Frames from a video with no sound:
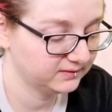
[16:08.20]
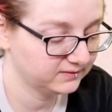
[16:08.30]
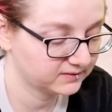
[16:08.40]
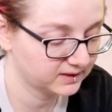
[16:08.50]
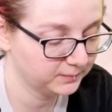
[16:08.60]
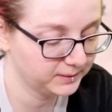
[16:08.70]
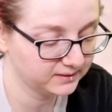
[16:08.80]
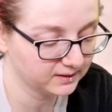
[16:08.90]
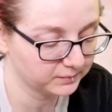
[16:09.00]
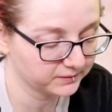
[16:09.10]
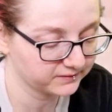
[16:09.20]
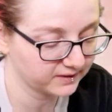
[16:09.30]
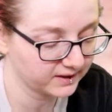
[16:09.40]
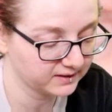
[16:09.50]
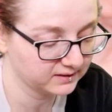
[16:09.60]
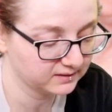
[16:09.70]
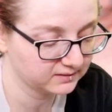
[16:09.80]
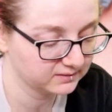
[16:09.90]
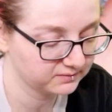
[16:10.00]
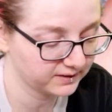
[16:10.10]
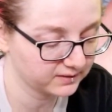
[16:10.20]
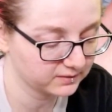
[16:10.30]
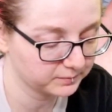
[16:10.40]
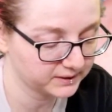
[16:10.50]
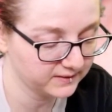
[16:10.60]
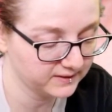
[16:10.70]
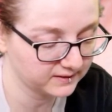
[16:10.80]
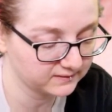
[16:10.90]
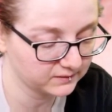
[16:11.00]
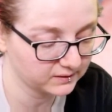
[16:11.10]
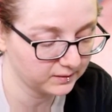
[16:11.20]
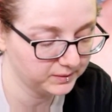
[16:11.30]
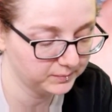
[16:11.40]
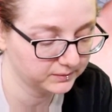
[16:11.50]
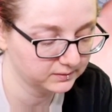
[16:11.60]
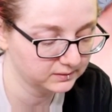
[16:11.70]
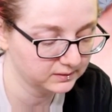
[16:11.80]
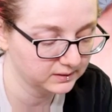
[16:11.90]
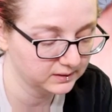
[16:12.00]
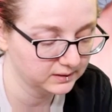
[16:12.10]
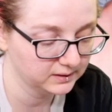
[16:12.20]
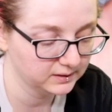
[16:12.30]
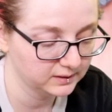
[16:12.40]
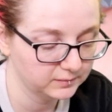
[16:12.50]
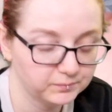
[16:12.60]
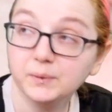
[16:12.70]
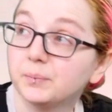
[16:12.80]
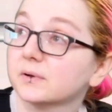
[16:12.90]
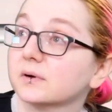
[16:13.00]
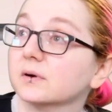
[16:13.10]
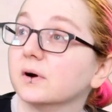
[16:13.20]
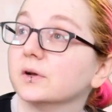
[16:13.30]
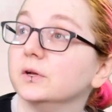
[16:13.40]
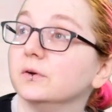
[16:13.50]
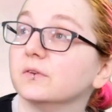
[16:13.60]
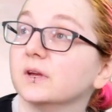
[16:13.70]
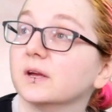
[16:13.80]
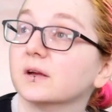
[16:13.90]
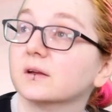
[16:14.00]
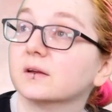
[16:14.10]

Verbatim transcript: just going to be a double sided feather, but I think that's okay. People, people are are using,